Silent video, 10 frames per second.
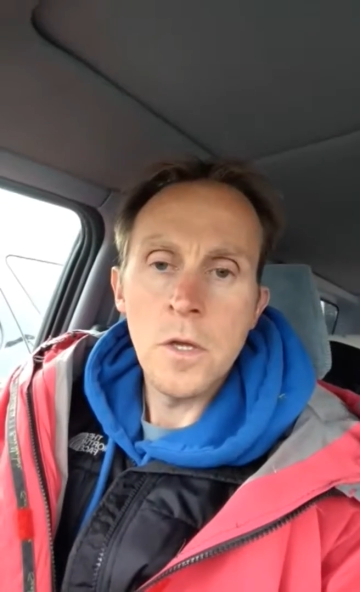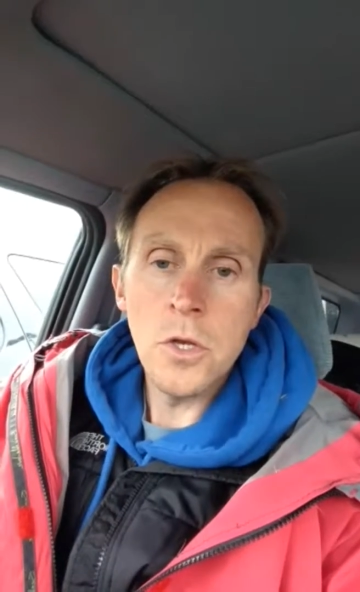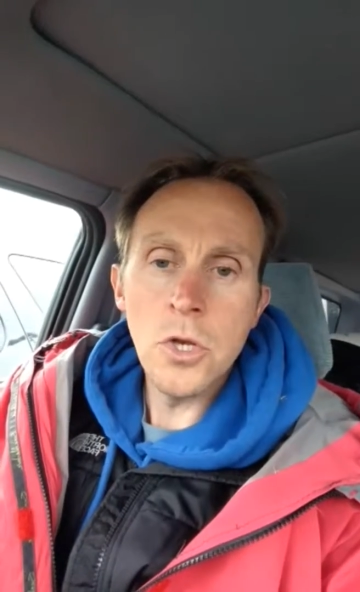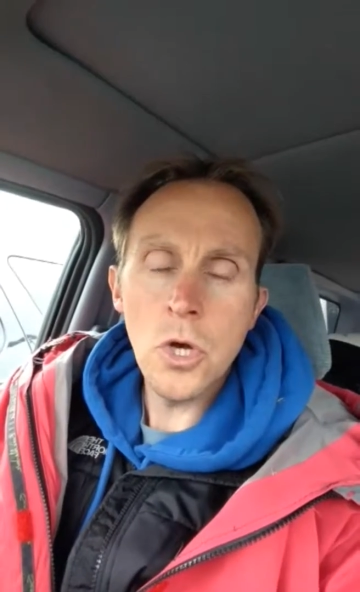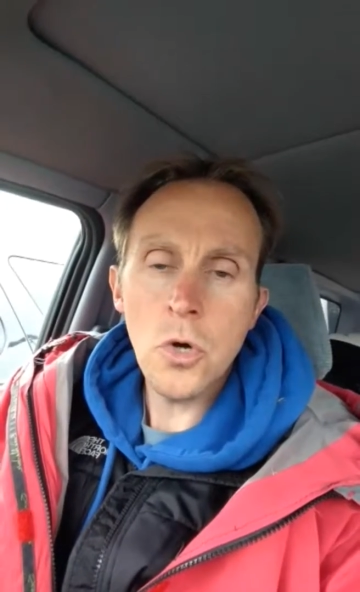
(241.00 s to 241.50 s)

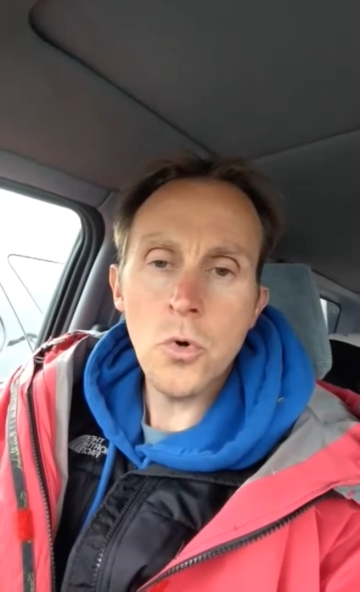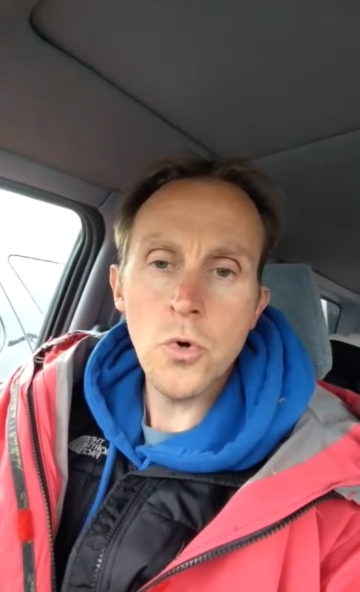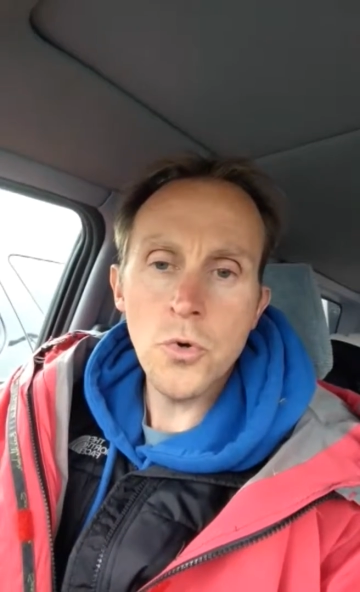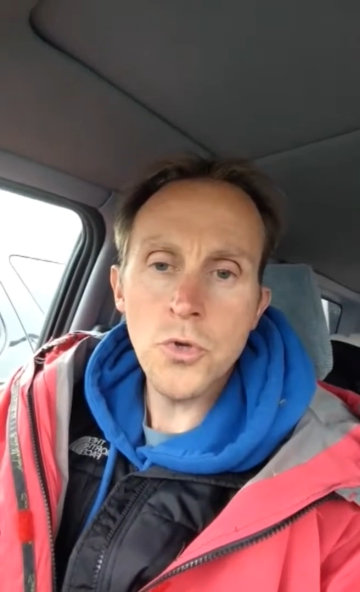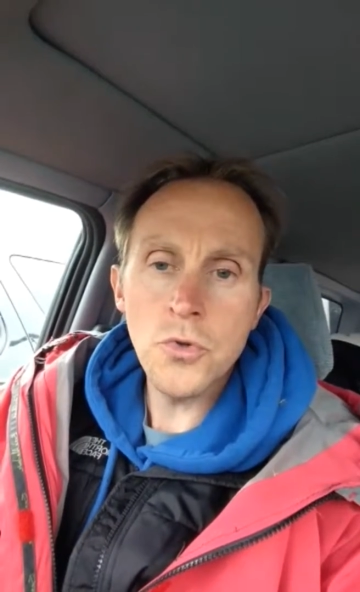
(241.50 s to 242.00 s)
Know
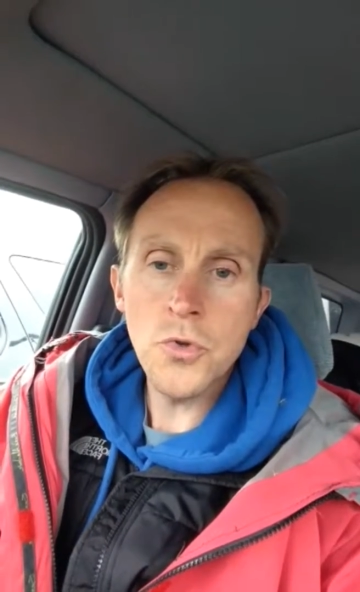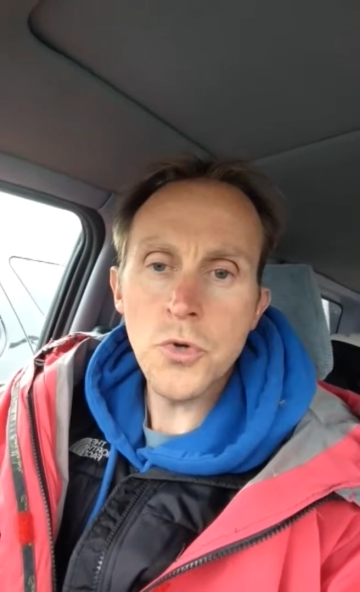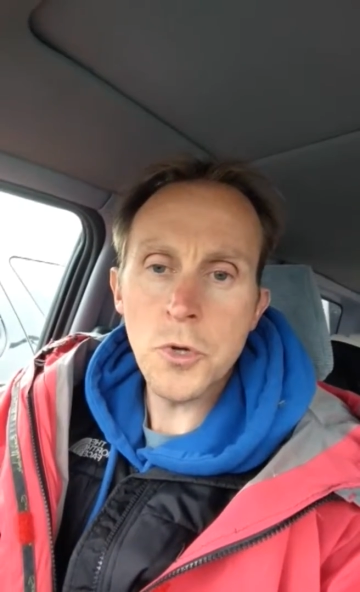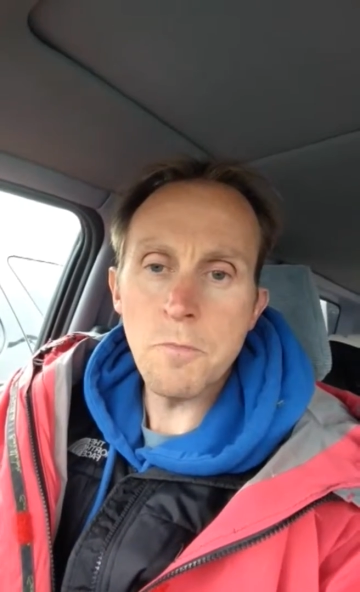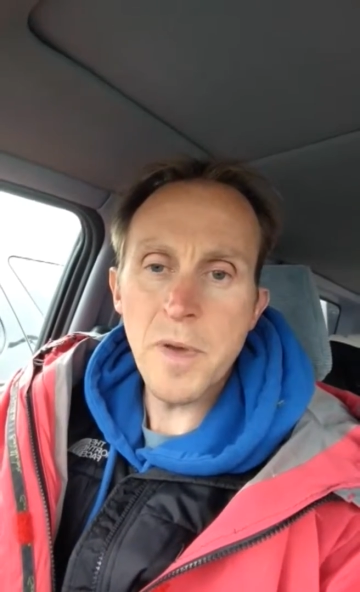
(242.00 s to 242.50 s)
who you do
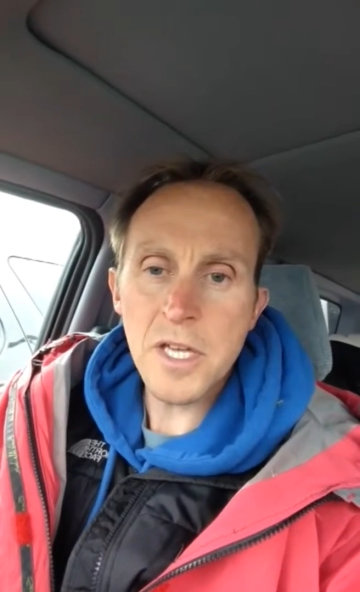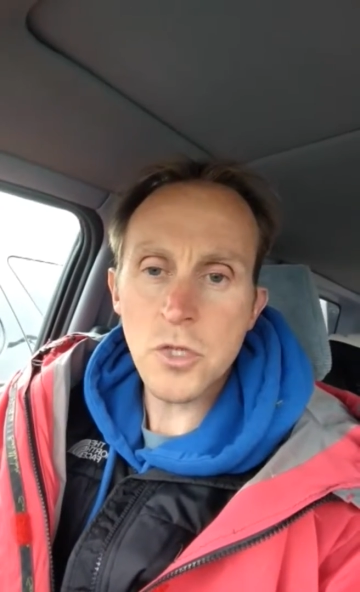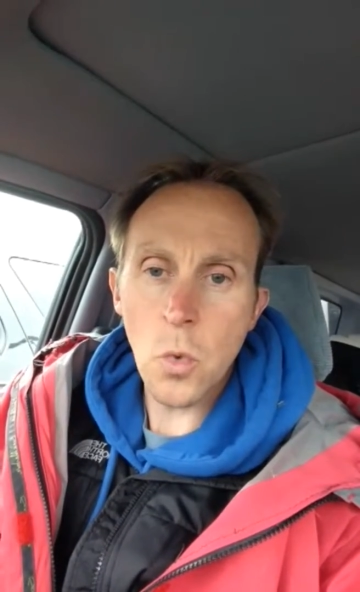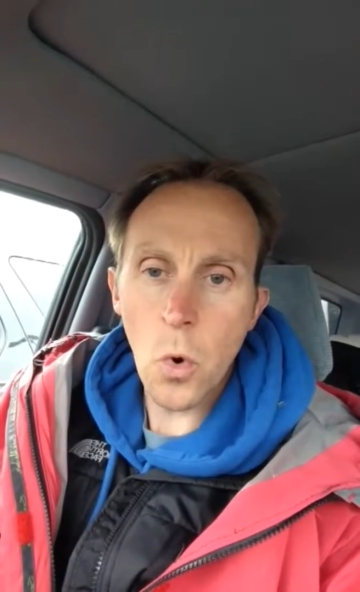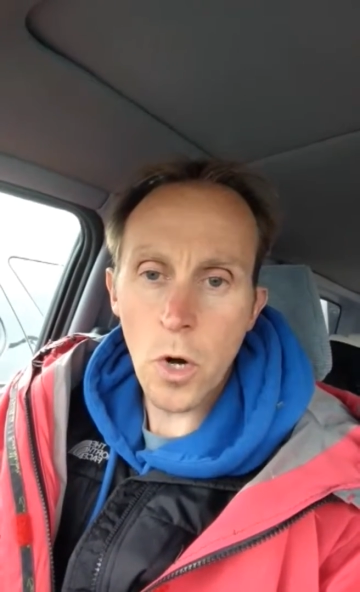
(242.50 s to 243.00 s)
your
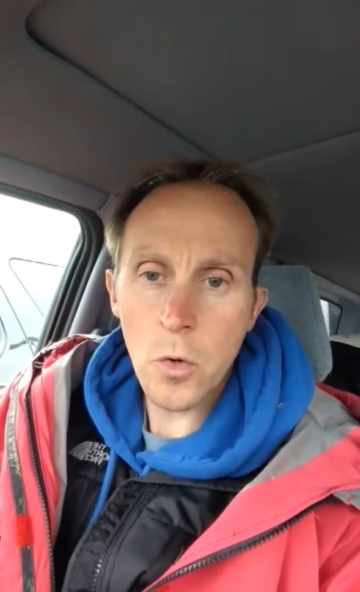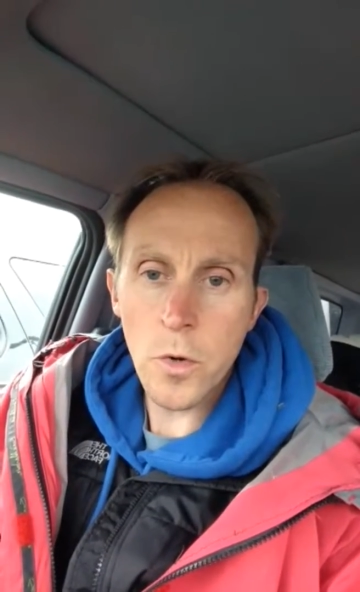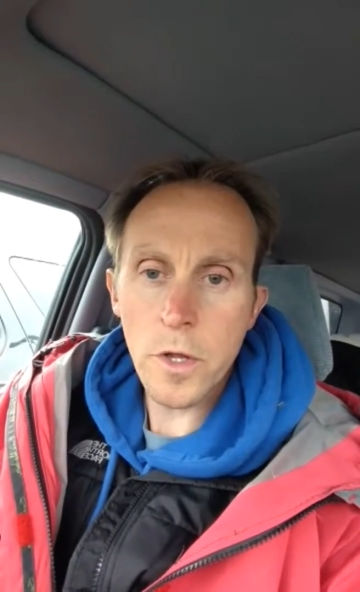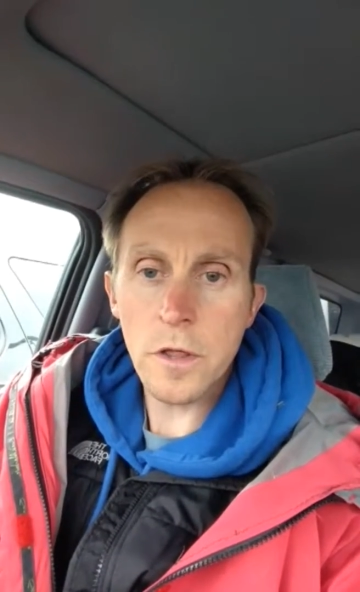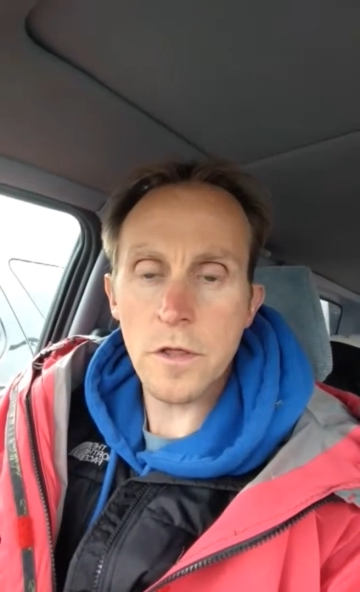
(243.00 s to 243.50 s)
best work
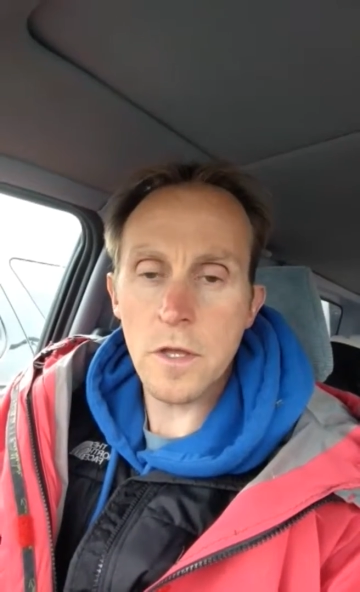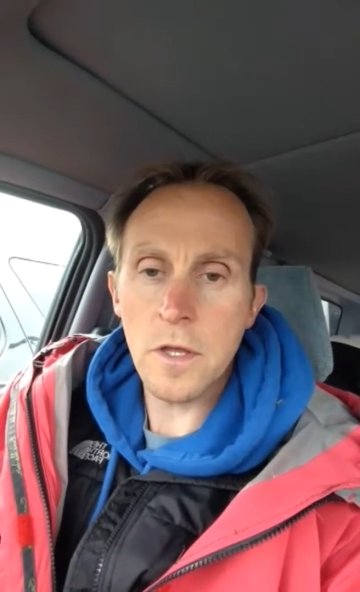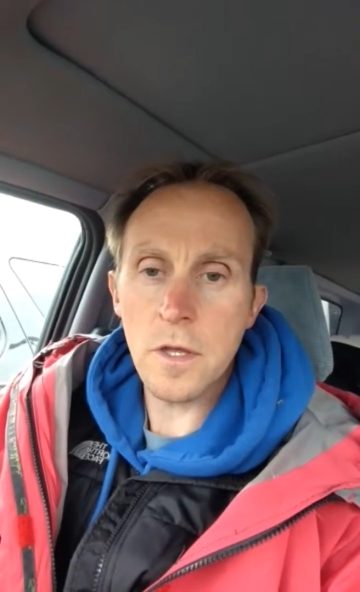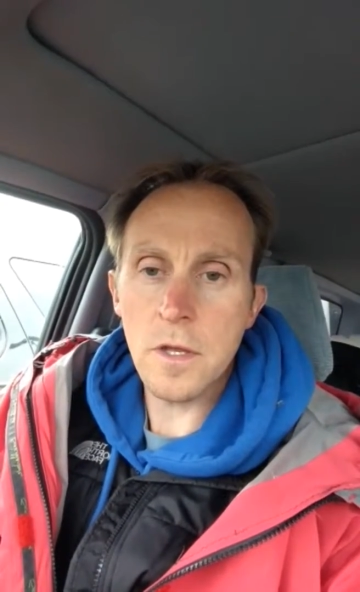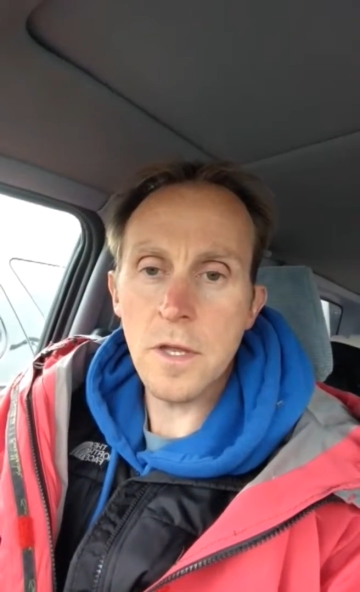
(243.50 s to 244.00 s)
with
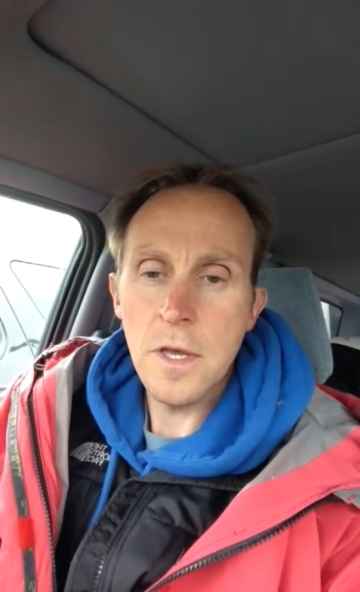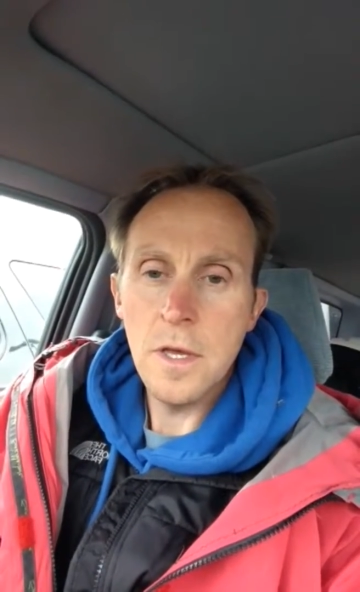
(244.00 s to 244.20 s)
and